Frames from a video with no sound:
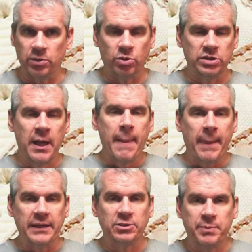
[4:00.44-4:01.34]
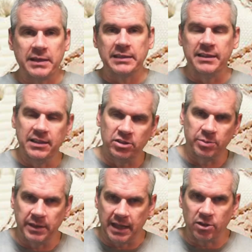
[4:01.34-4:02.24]
I was expecting there to
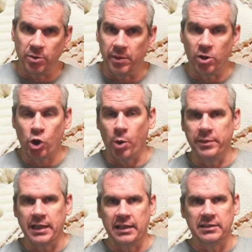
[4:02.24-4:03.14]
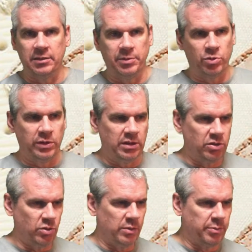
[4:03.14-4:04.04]
be that commonality between the
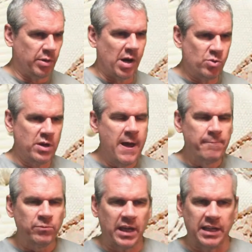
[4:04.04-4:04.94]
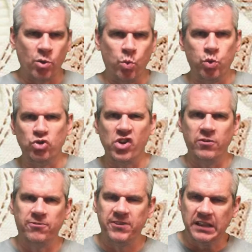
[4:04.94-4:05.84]
2, the brown kind of
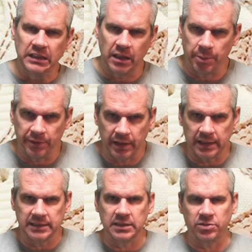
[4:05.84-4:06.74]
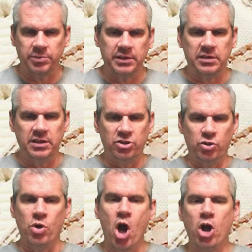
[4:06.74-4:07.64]
wood feel up on the laces from yesterday's
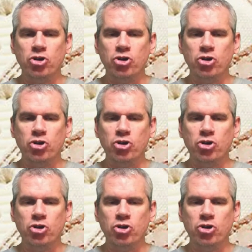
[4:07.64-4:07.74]
shoe,